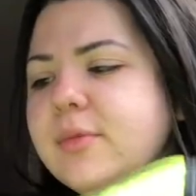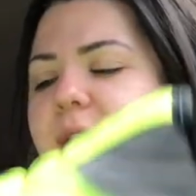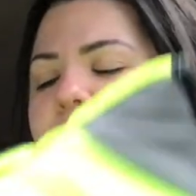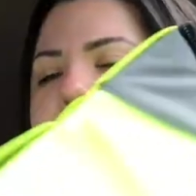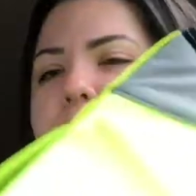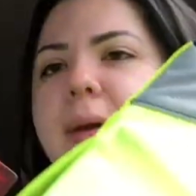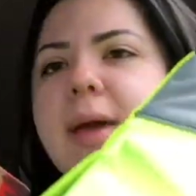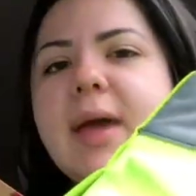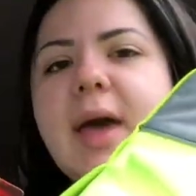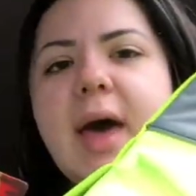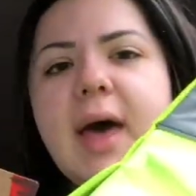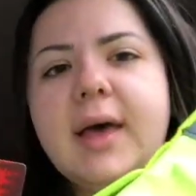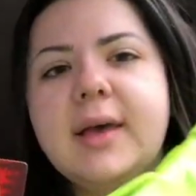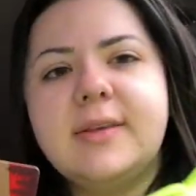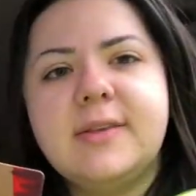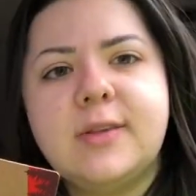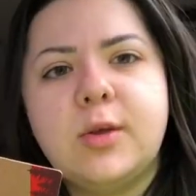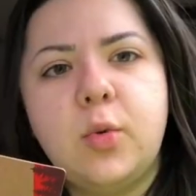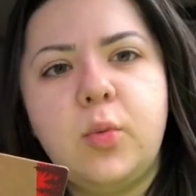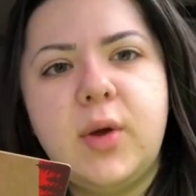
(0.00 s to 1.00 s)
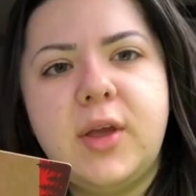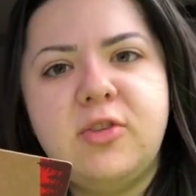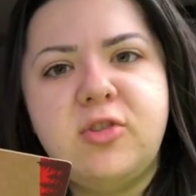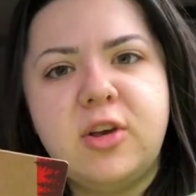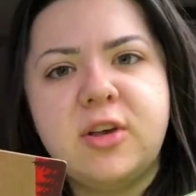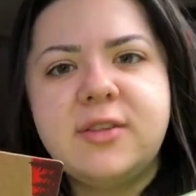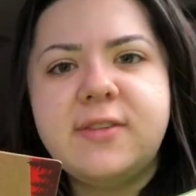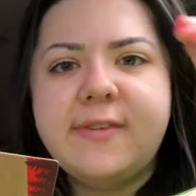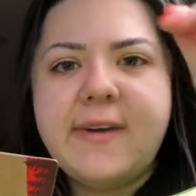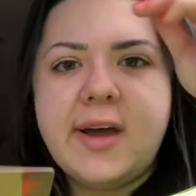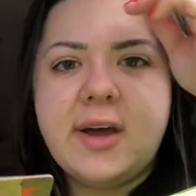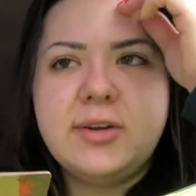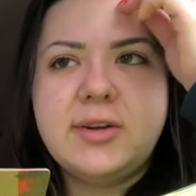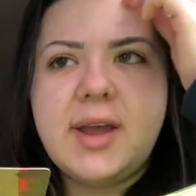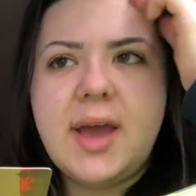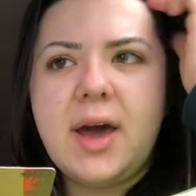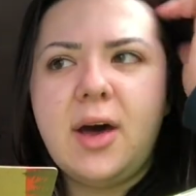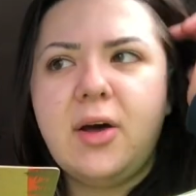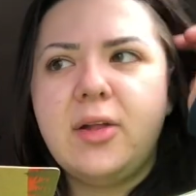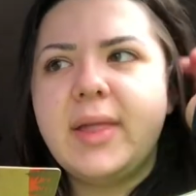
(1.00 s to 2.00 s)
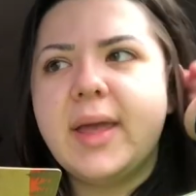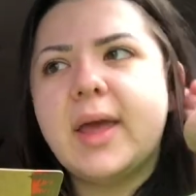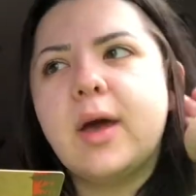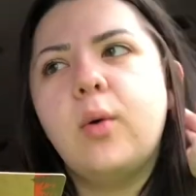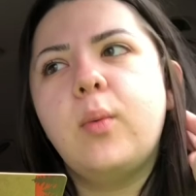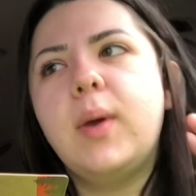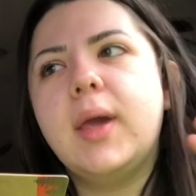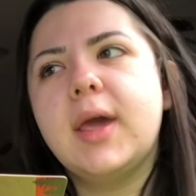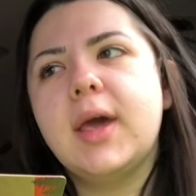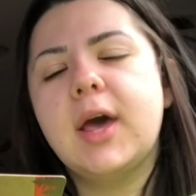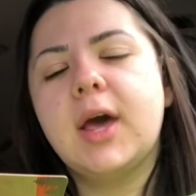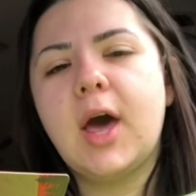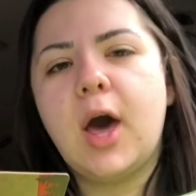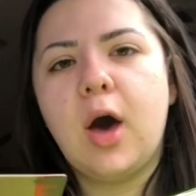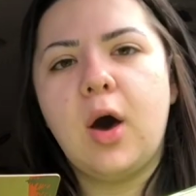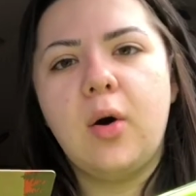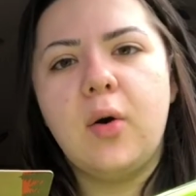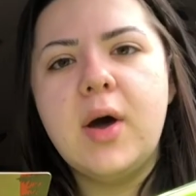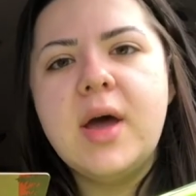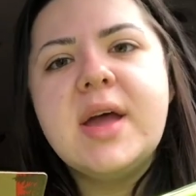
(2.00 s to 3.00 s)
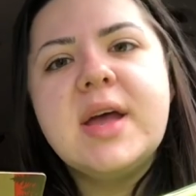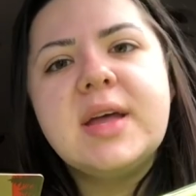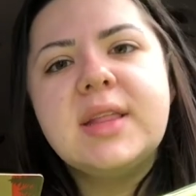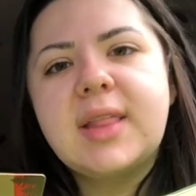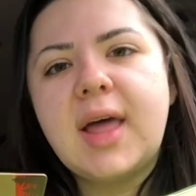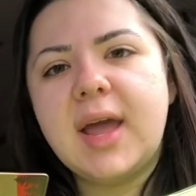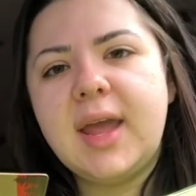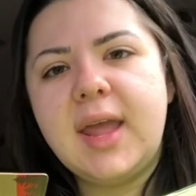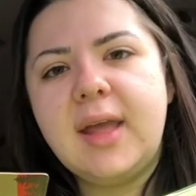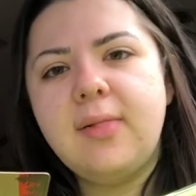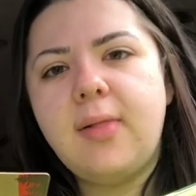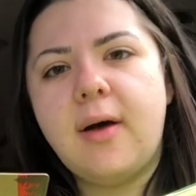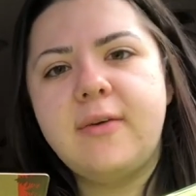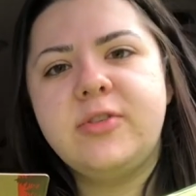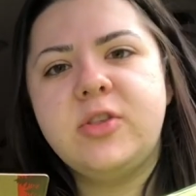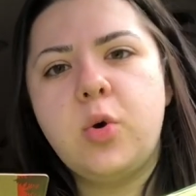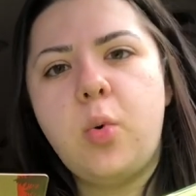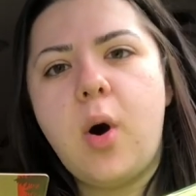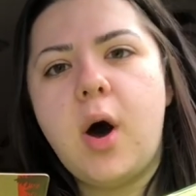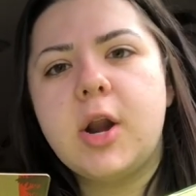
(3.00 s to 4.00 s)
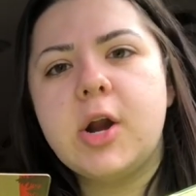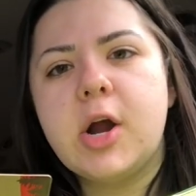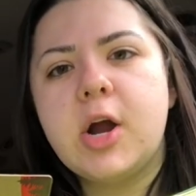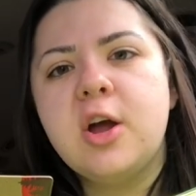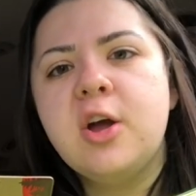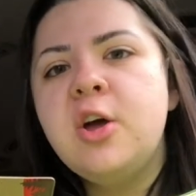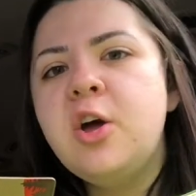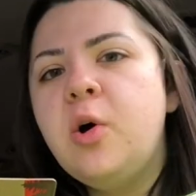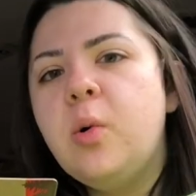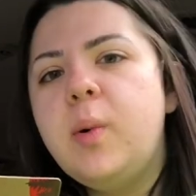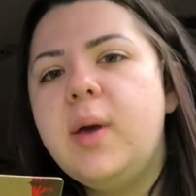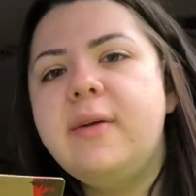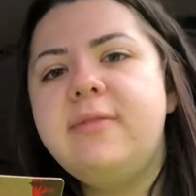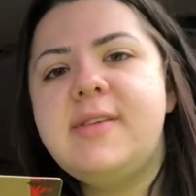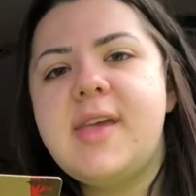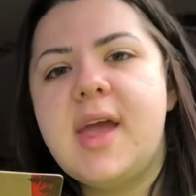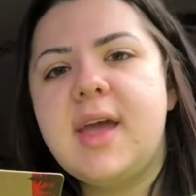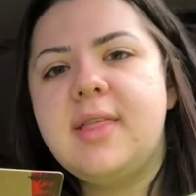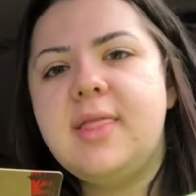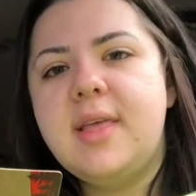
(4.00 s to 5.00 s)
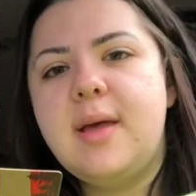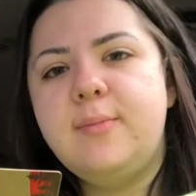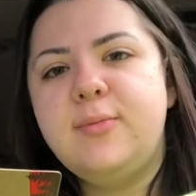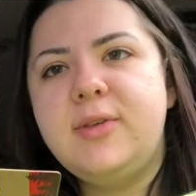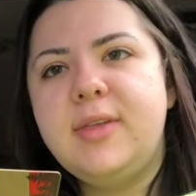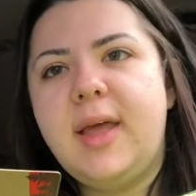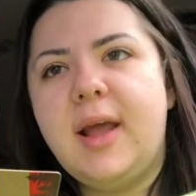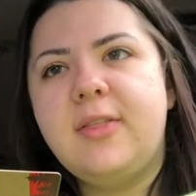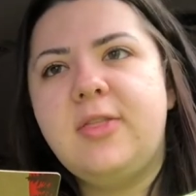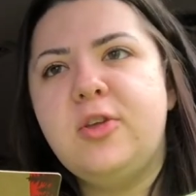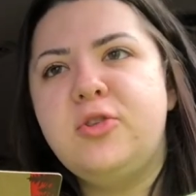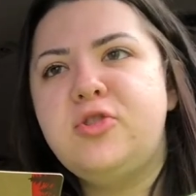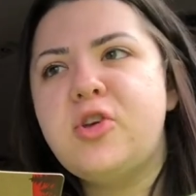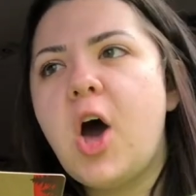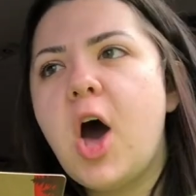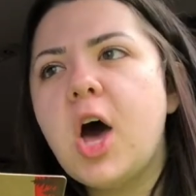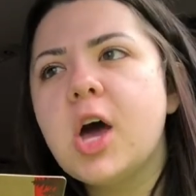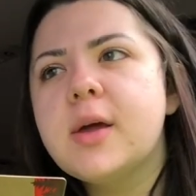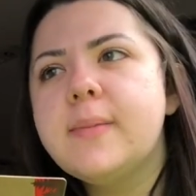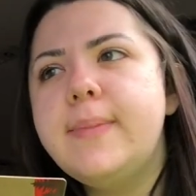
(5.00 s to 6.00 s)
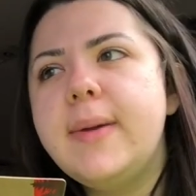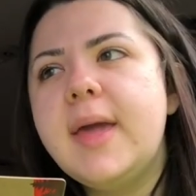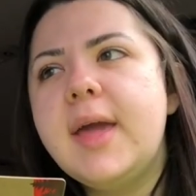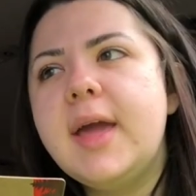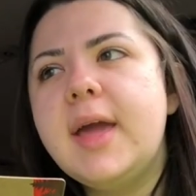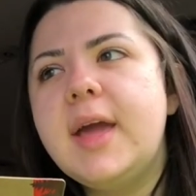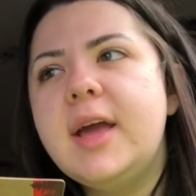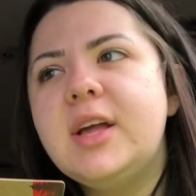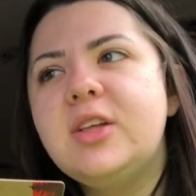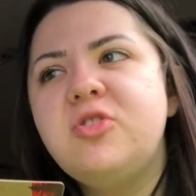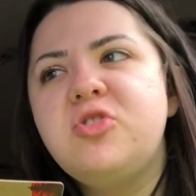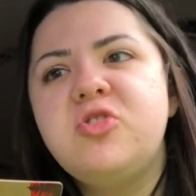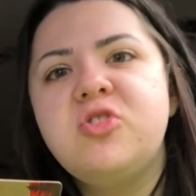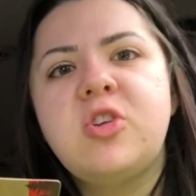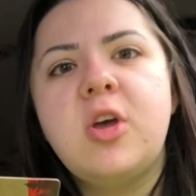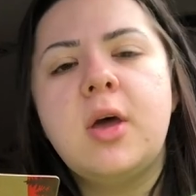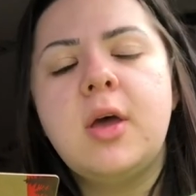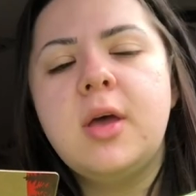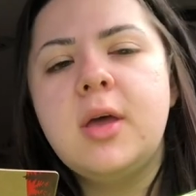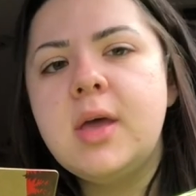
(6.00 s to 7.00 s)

because we just found out like a week ago that he loves the water. We've taken them to like the dog beach,